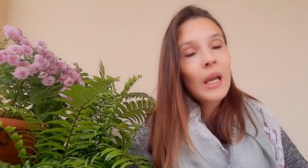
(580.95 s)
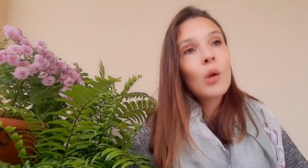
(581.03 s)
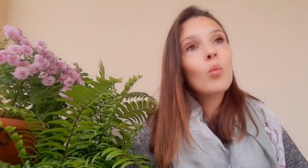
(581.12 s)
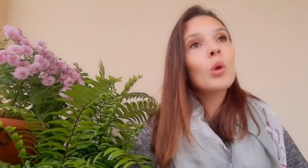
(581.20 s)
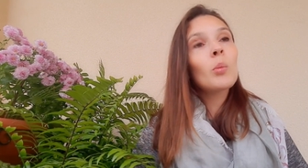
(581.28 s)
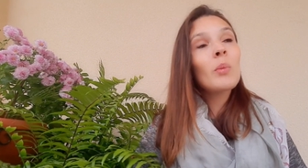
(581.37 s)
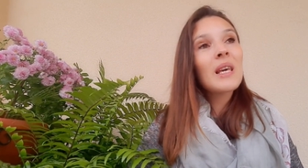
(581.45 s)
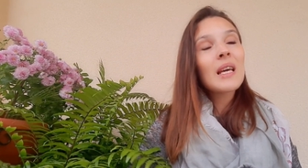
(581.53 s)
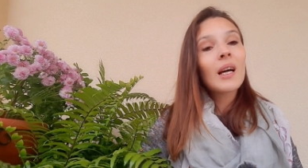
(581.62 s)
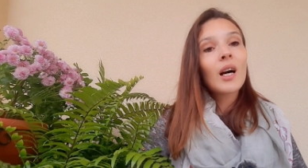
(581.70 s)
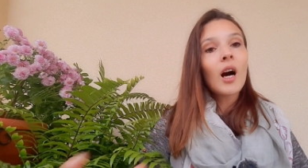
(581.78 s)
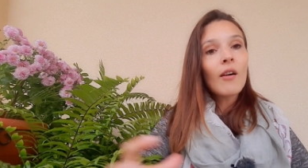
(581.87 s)
It will be
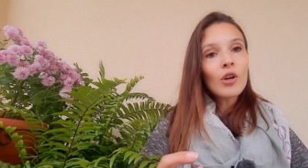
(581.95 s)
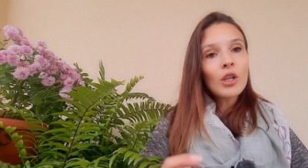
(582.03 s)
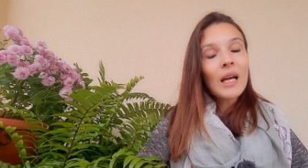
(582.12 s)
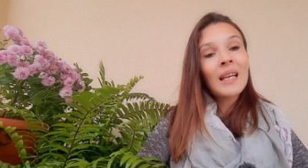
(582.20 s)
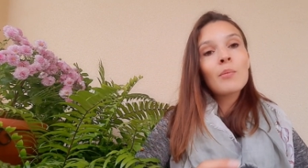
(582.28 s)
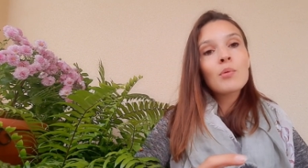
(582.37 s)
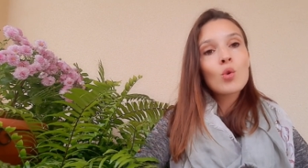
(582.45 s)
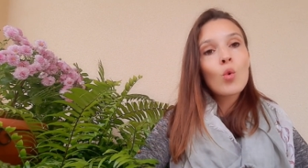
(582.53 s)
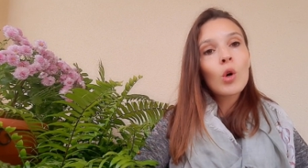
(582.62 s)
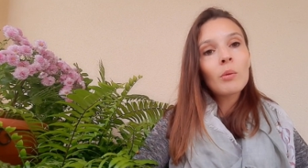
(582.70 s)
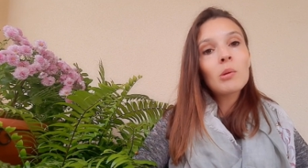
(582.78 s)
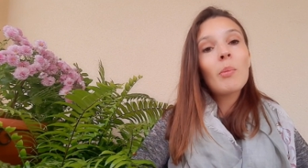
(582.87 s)
covered and
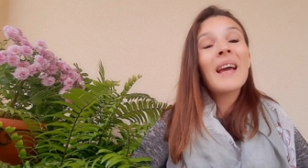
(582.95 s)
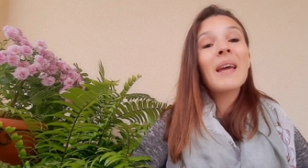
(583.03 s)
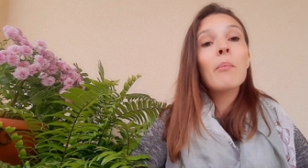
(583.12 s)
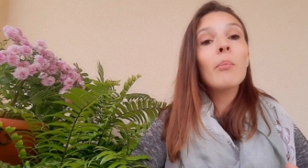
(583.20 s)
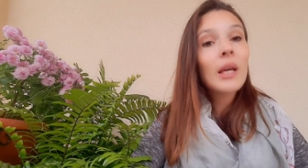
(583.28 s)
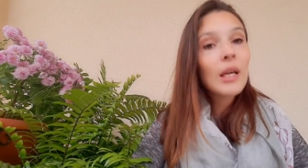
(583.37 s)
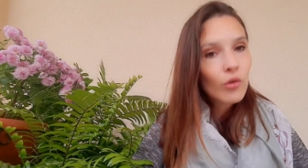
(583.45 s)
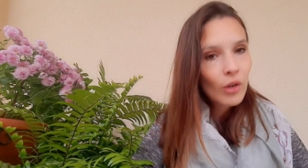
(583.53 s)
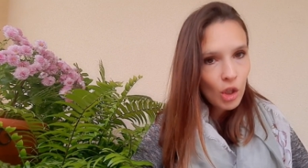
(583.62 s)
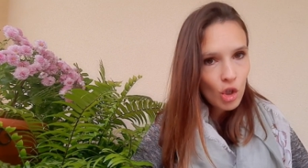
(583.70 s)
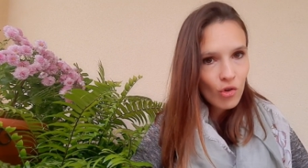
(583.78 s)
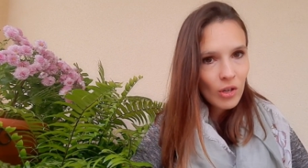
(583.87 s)
absorbed by a bigger
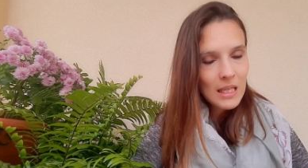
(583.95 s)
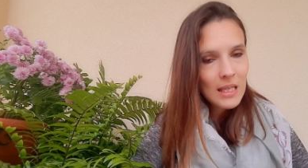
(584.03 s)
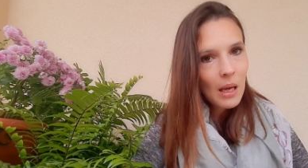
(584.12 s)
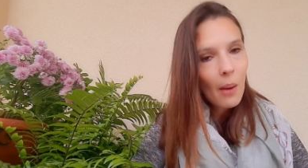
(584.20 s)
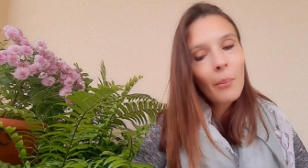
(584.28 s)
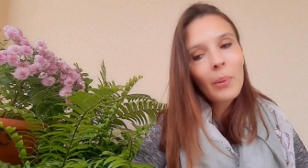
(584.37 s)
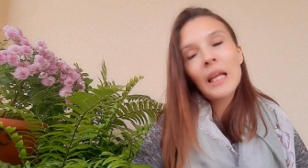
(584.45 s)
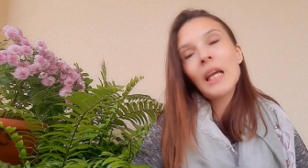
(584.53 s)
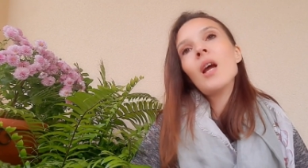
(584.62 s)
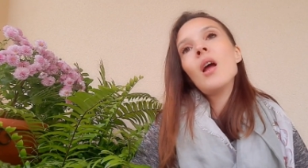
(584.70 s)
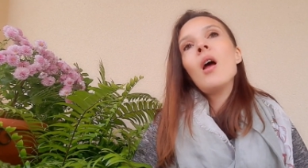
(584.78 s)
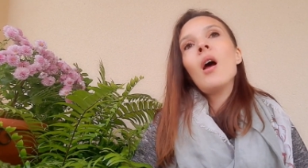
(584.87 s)
insurance company,
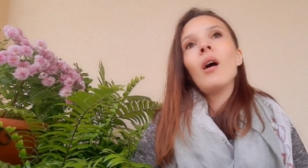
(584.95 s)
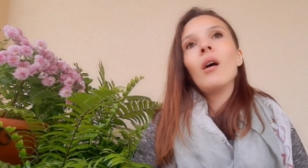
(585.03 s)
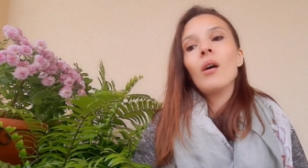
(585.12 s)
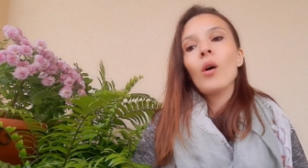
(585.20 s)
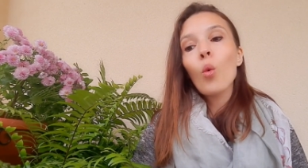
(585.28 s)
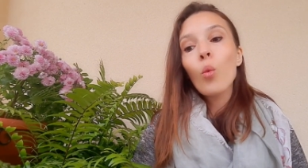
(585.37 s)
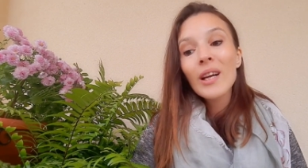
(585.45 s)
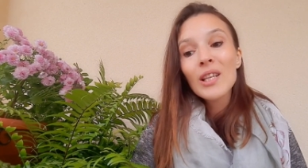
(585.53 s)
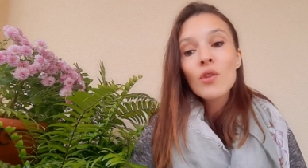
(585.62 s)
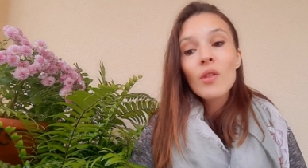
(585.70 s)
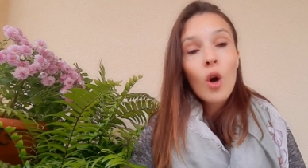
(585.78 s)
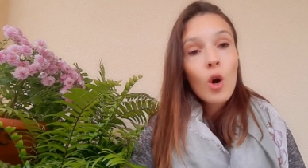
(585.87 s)

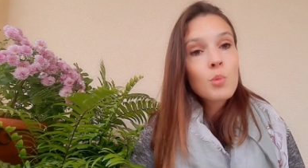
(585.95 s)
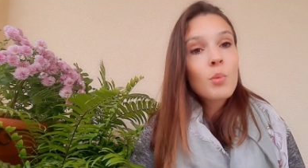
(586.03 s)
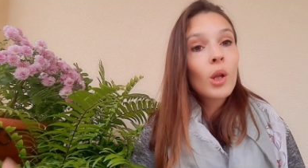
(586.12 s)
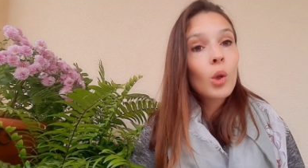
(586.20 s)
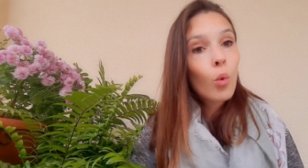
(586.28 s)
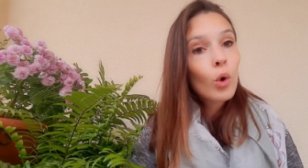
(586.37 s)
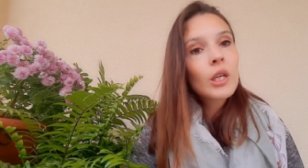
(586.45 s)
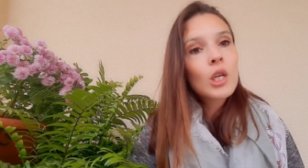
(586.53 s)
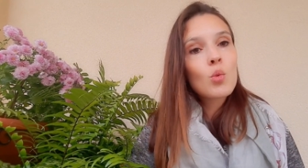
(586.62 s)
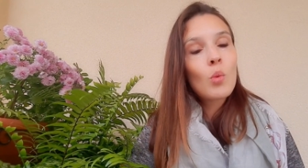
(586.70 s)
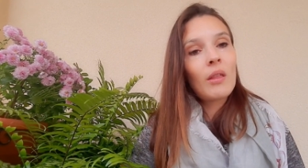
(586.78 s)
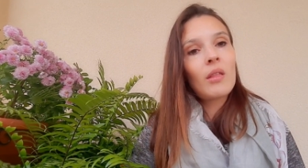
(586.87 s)
which the hospital
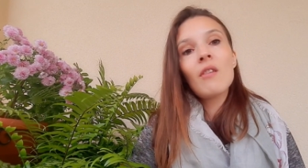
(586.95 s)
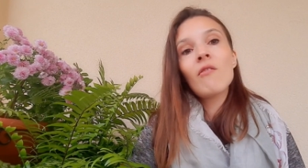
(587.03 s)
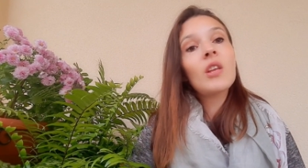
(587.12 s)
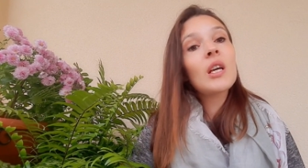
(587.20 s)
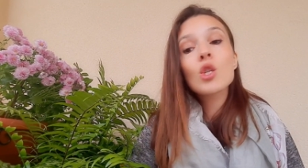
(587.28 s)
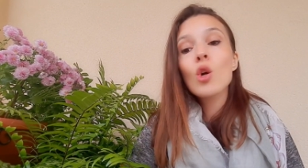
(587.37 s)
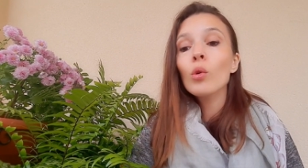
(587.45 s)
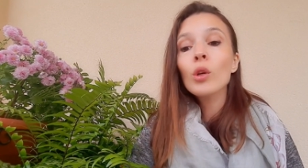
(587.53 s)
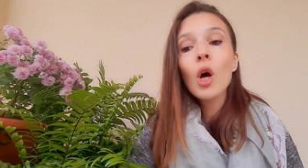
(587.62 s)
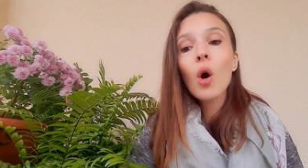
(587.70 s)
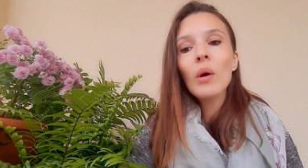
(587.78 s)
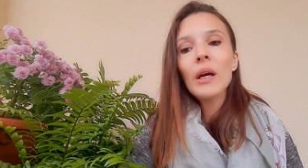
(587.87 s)
works with. If they don't
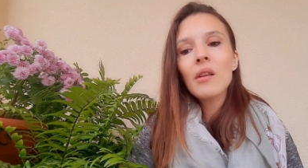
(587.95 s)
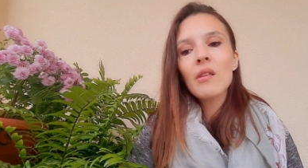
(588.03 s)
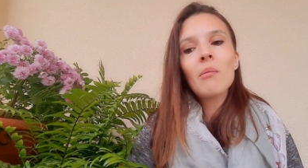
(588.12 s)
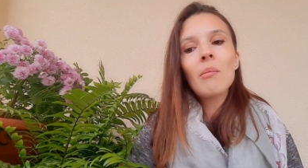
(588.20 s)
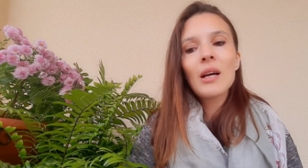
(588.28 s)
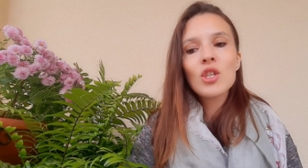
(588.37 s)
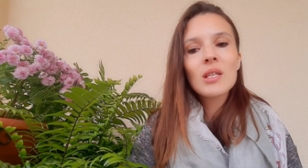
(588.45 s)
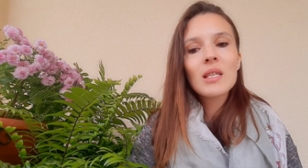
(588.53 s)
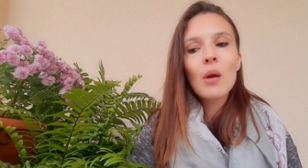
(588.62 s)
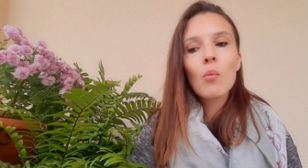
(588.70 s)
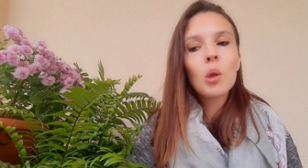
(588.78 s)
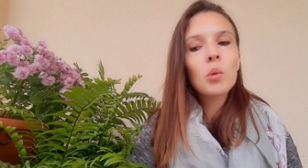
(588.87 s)
know it, they might just
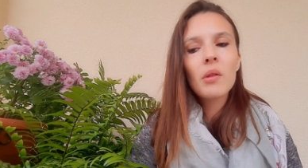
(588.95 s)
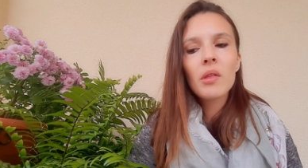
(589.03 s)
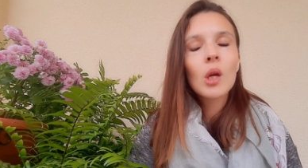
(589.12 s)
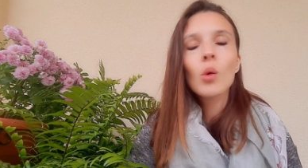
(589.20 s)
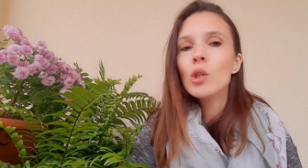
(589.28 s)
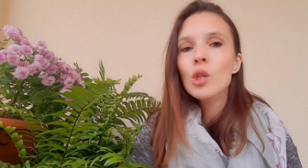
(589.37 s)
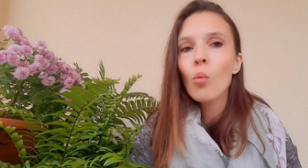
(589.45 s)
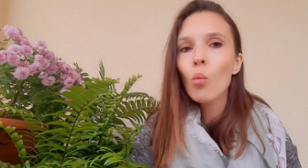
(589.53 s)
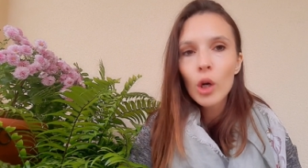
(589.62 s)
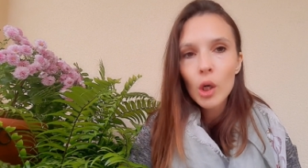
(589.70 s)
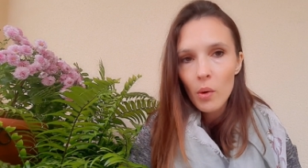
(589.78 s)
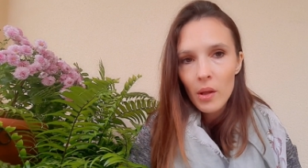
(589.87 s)
say, well, we think we don't
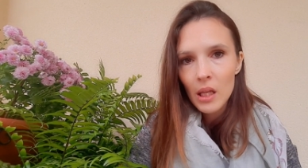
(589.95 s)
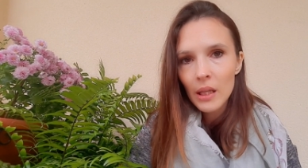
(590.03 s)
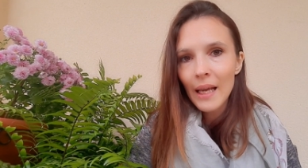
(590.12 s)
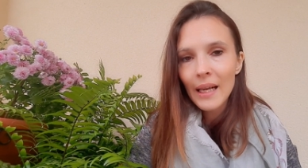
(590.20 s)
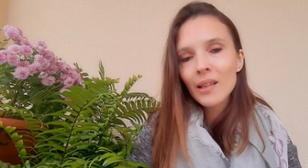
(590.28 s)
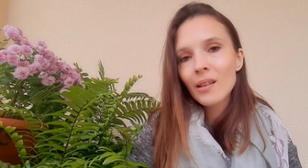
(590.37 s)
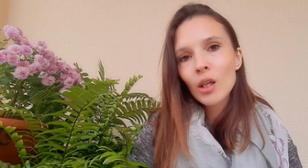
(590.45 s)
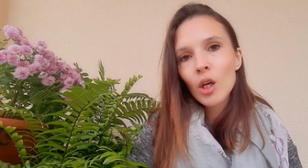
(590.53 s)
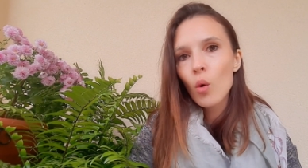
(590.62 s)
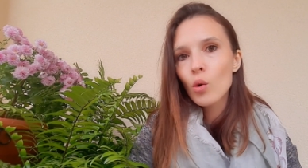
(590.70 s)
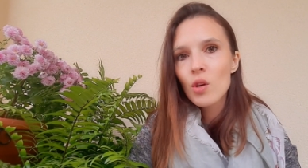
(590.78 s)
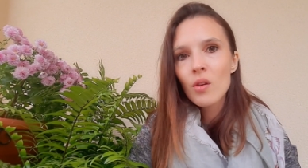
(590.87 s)
work with it, like
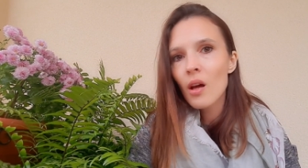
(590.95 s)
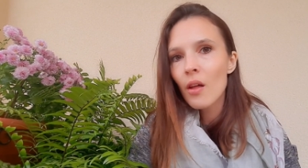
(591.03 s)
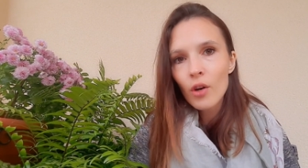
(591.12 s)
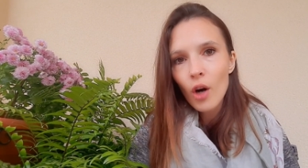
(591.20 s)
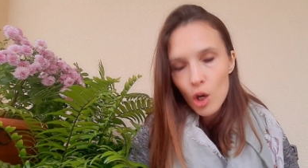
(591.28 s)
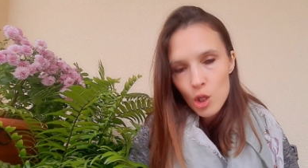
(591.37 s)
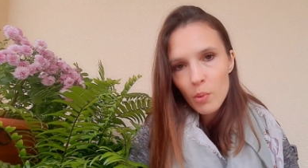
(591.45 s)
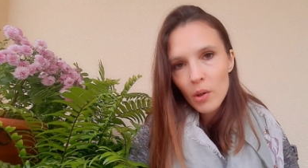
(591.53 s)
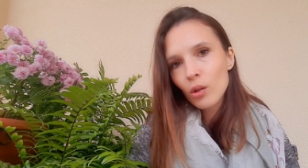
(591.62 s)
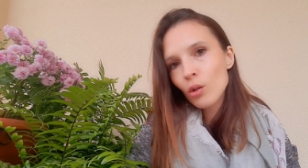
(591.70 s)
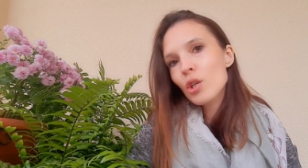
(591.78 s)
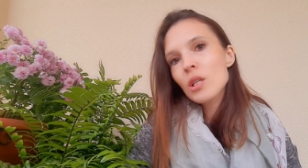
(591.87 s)
go to the other
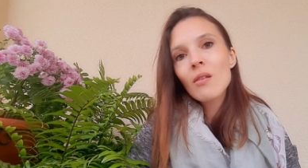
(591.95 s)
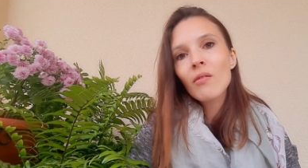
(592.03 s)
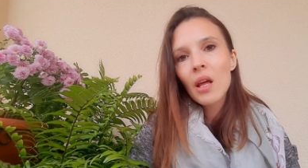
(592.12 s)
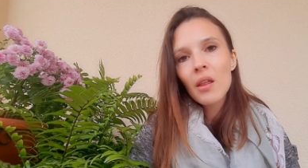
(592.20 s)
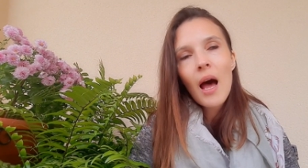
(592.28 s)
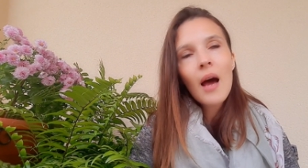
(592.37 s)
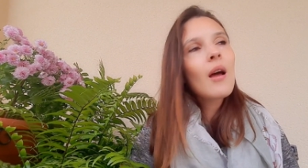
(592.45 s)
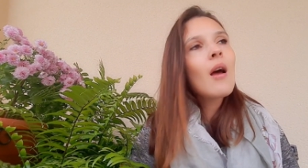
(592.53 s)
hospital or stuff like that.